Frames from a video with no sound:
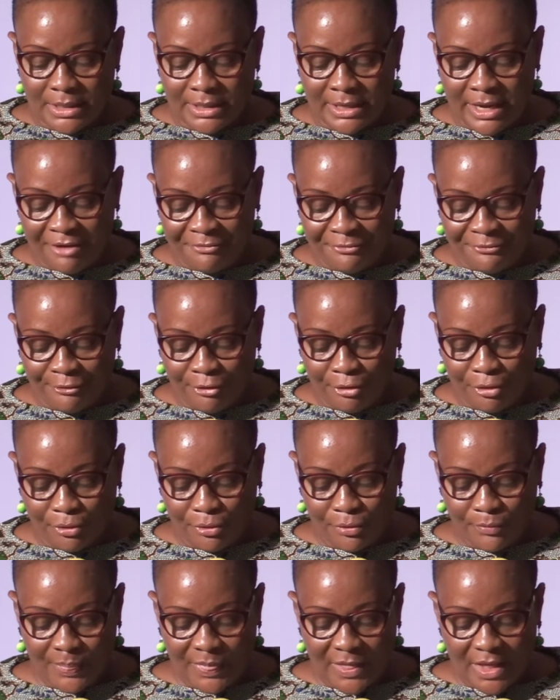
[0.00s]

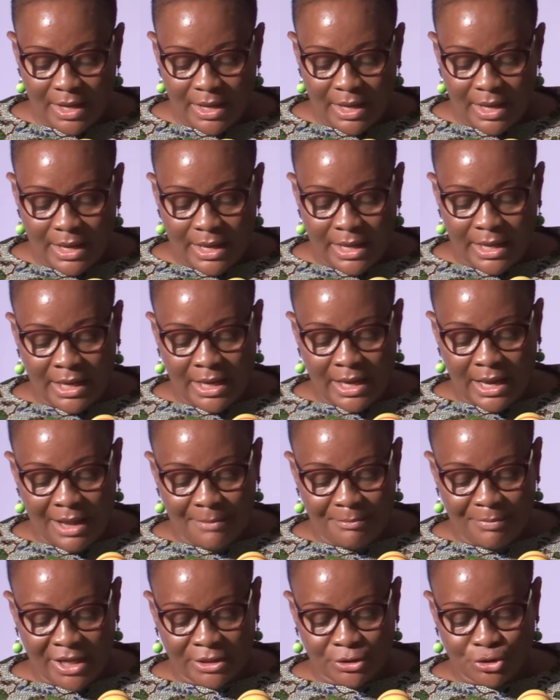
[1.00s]
Therefore,
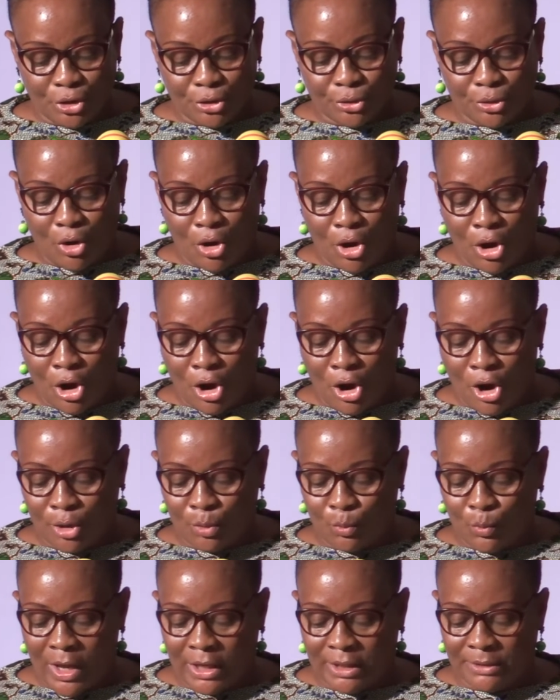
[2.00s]
incumbent on
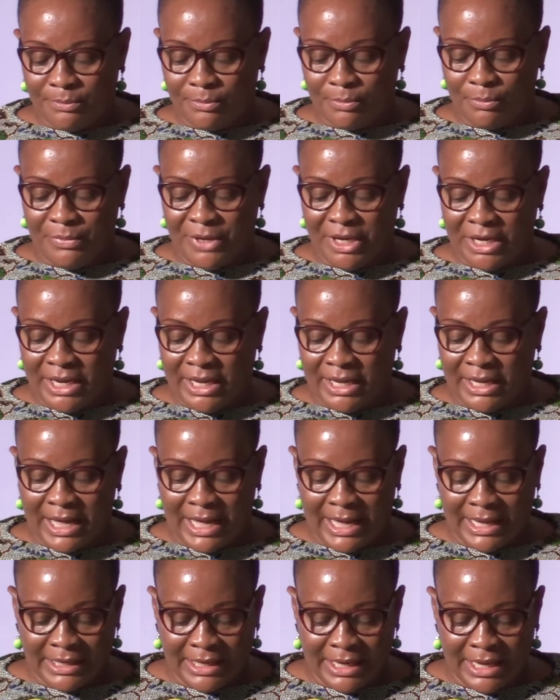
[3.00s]
all well-meaning
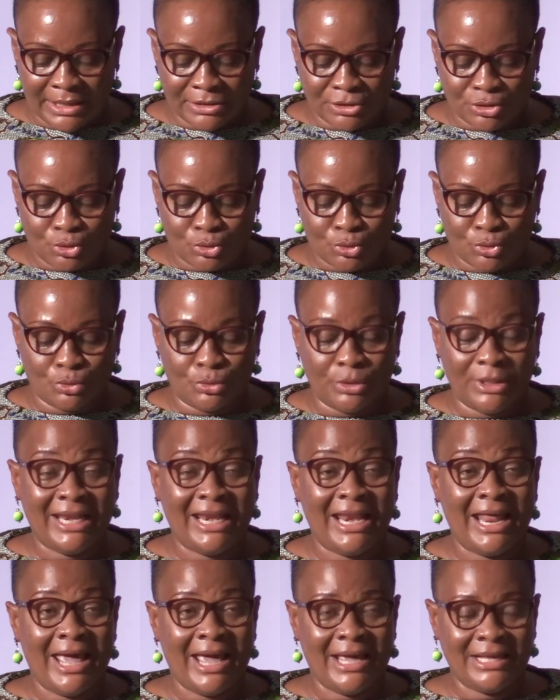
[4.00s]
Ghanaians to
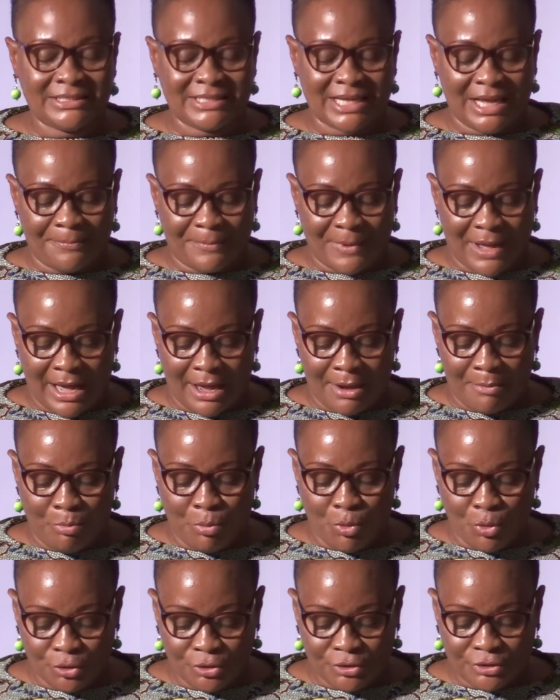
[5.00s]
lace up our
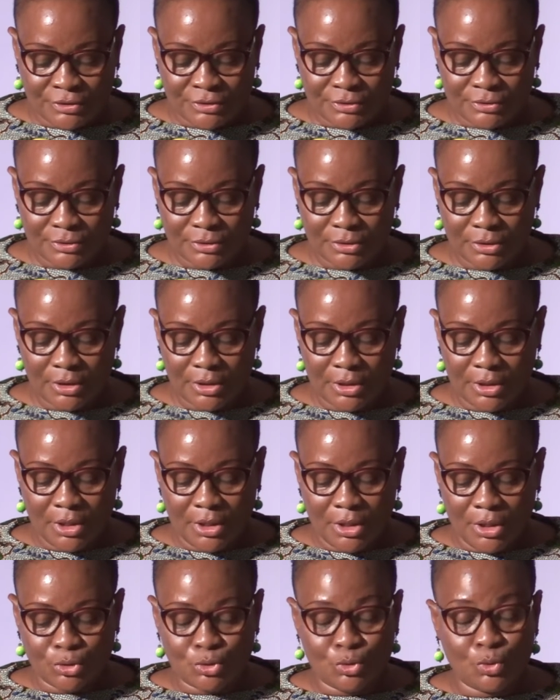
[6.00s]
boots,
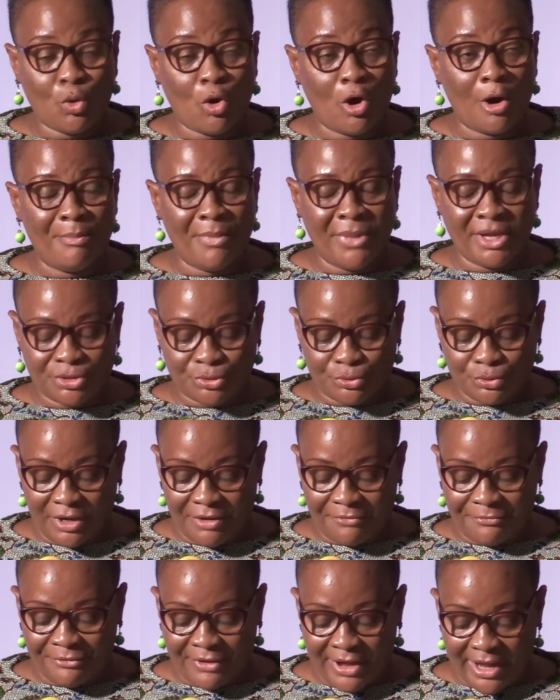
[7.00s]
to commit to
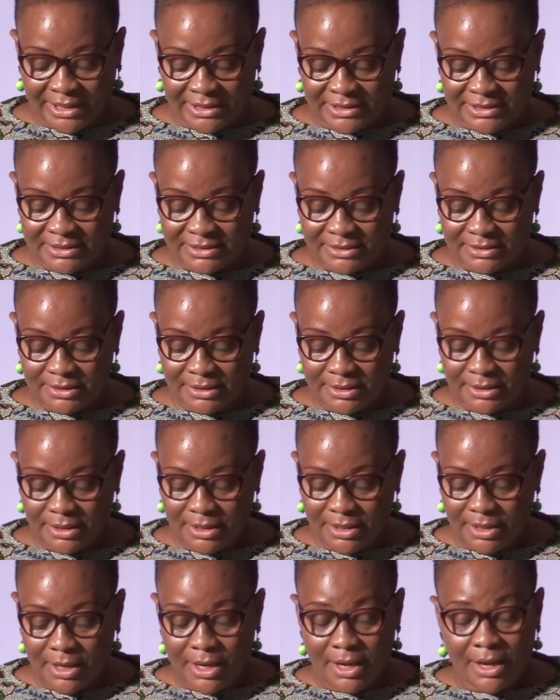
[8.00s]
the fight
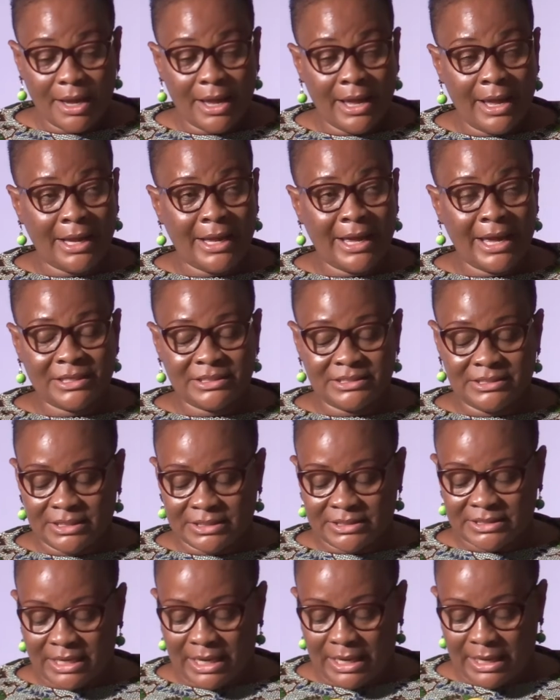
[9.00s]
against
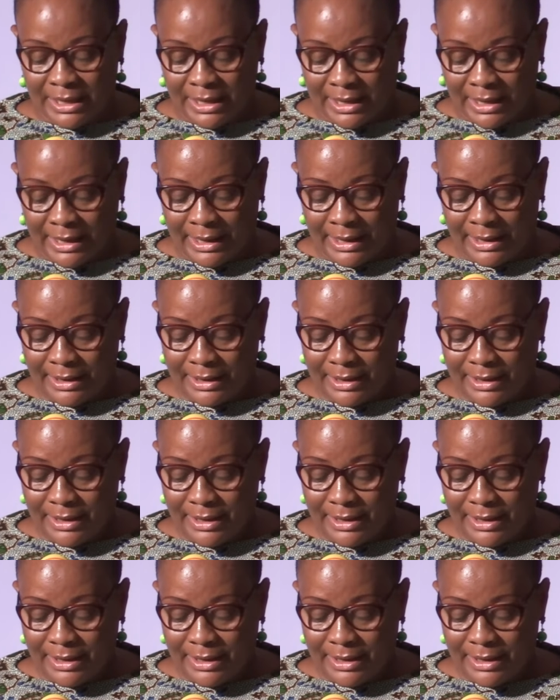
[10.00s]
this canker,